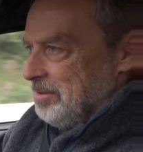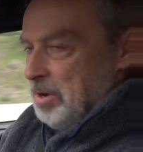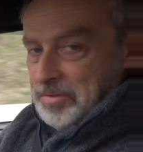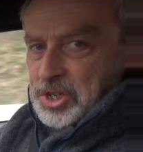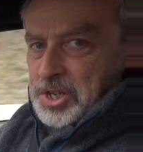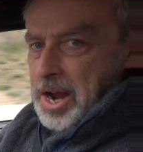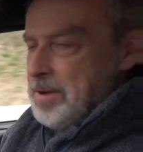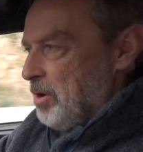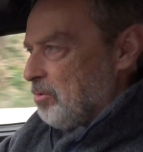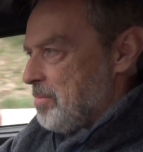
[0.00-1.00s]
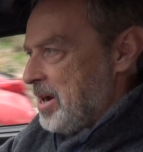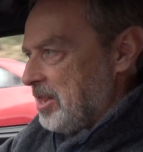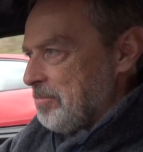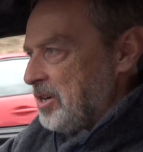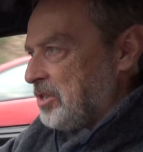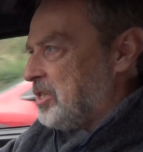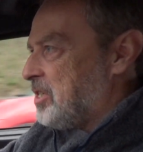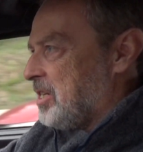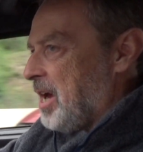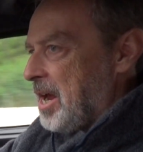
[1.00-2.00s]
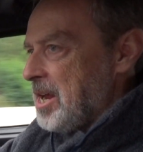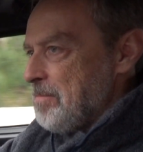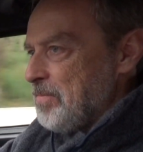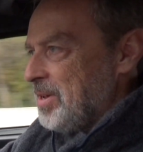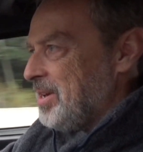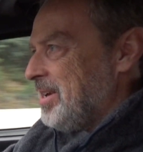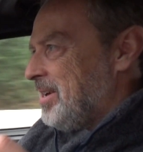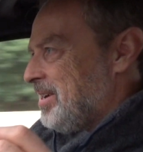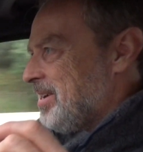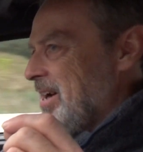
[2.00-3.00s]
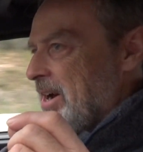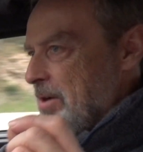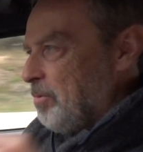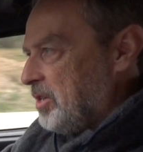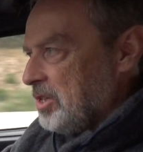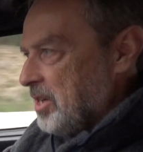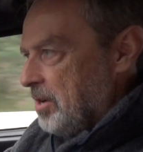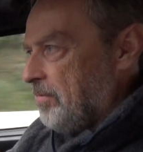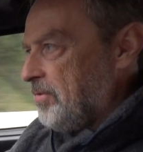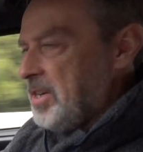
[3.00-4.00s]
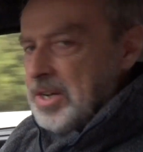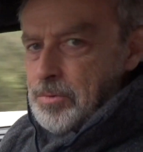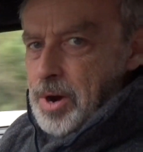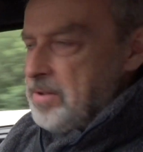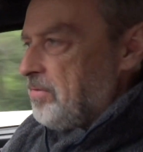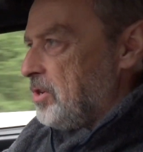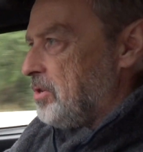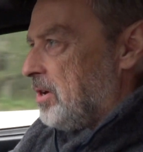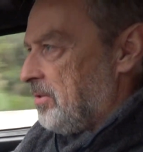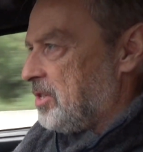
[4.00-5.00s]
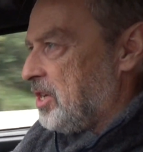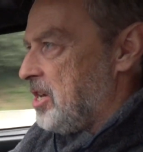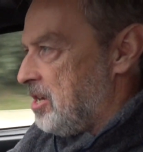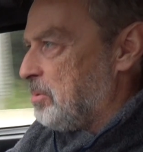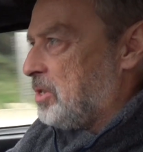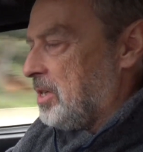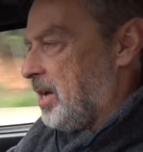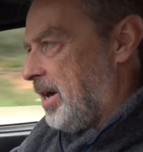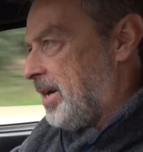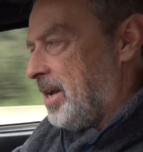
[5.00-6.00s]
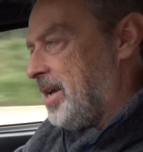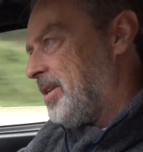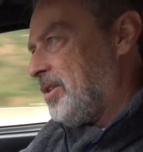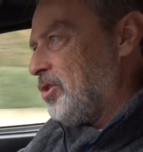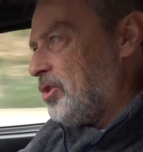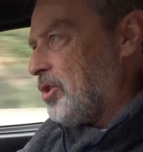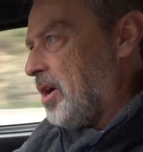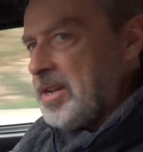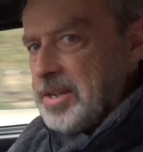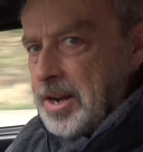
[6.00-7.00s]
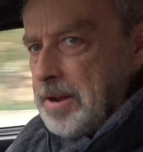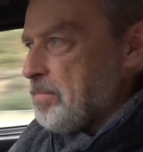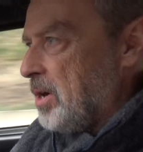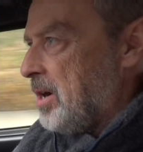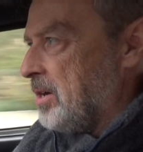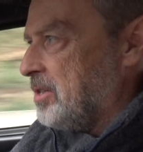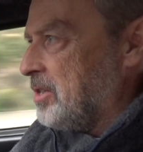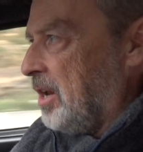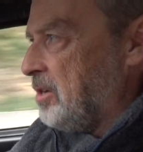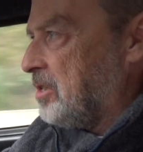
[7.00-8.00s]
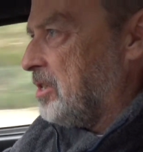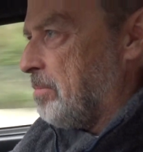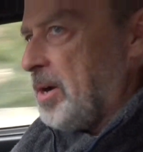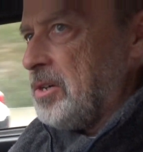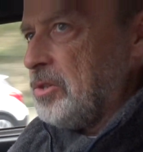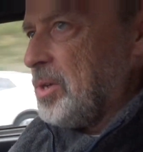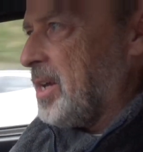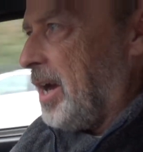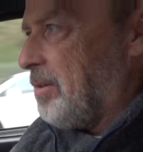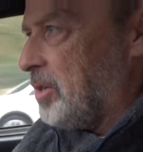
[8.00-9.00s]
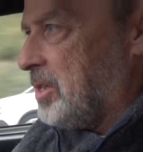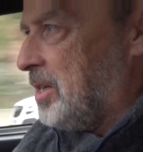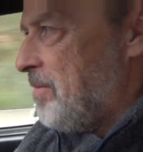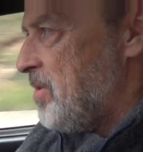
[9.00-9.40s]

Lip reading: Bit of a shame, but we'll make the most of today, and then we're just going to thread our way through Antibes and then try and get it parked as close to the boat as we can, which is